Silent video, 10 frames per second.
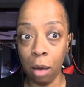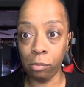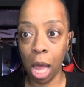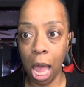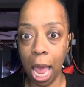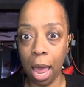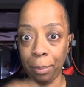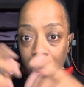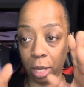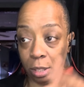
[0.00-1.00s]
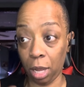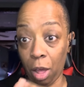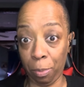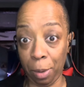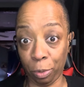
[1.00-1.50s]
because the
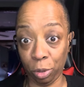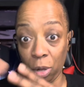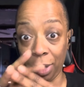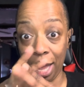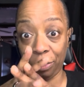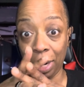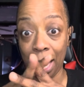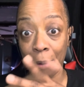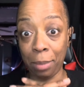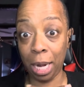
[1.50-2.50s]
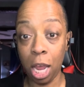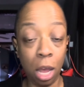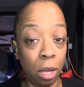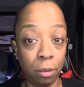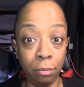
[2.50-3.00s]
other people sold the house for a lot of money.
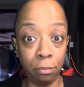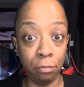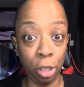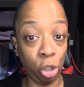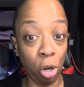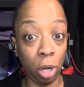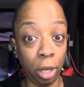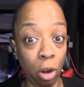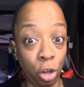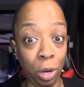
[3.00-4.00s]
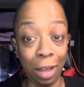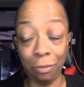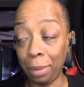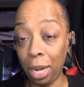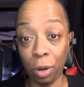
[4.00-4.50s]
Miss Shirley, girl, you left
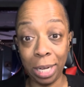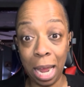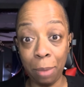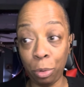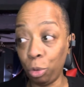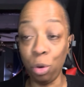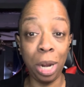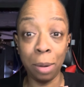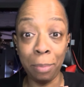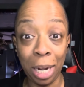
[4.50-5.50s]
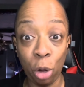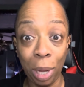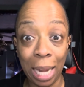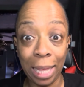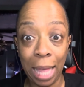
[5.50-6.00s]
money on the table. You needed money
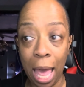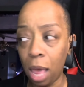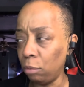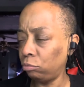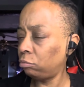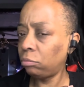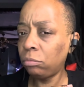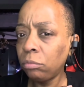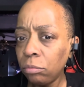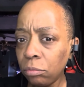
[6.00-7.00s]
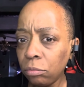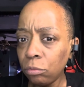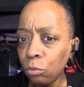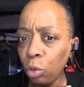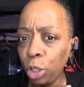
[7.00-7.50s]
quick like that.
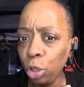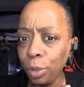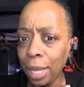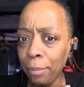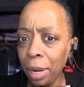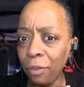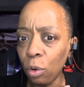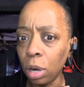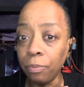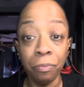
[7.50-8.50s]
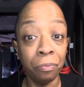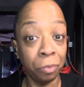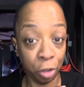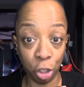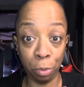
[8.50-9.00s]
What'd you use that money for?
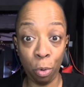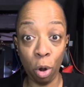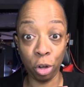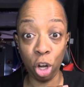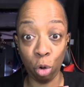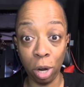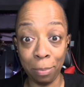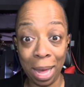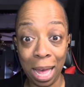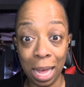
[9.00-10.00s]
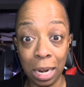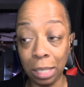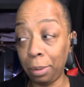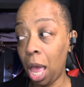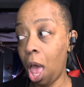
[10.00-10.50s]
To support your crooked behind
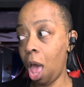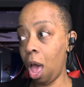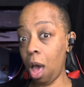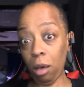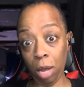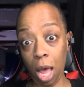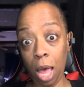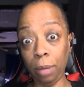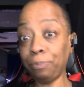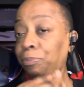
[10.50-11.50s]
husband? Okay.